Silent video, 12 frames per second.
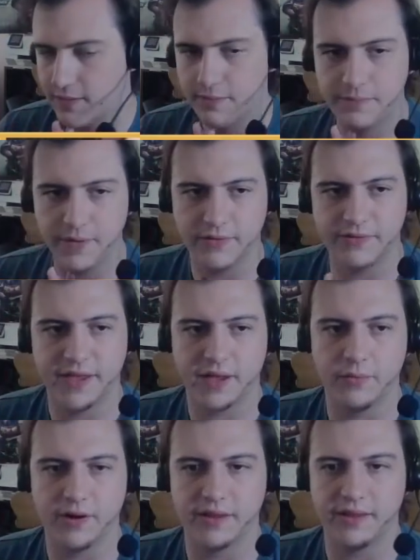build the
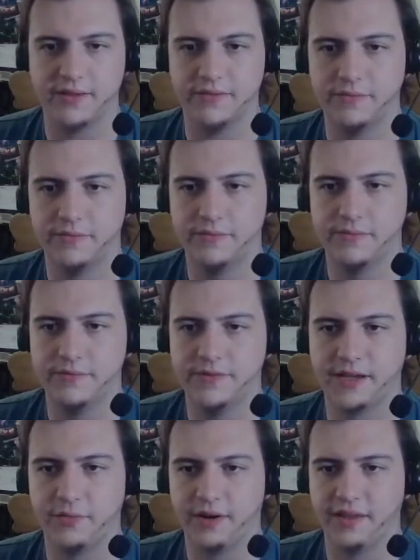second one of
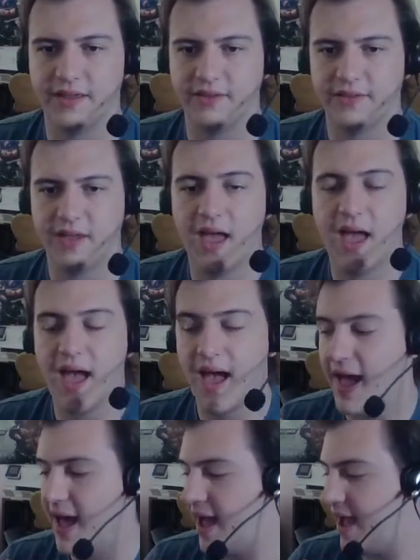these.
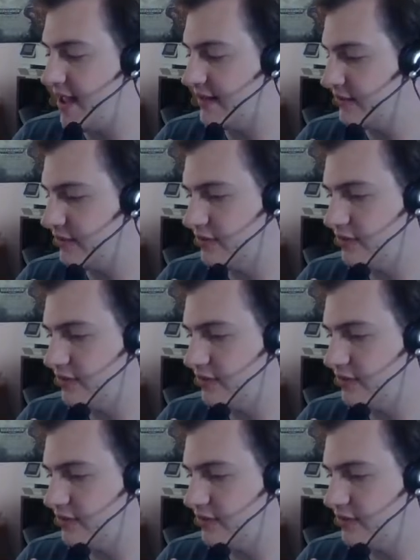And